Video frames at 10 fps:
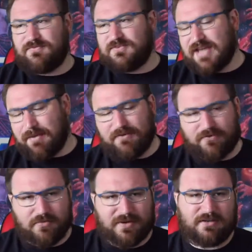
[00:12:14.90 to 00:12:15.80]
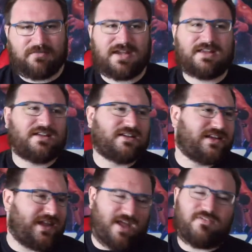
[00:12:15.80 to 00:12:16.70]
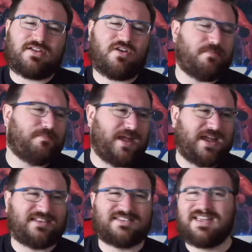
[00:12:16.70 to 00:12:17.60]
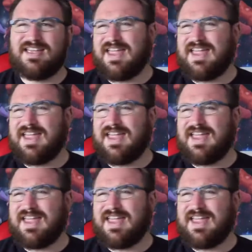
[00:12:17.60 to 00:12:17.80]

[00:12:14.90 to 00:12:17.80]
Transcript: Sami threw him in the ring. Kevin got pinned.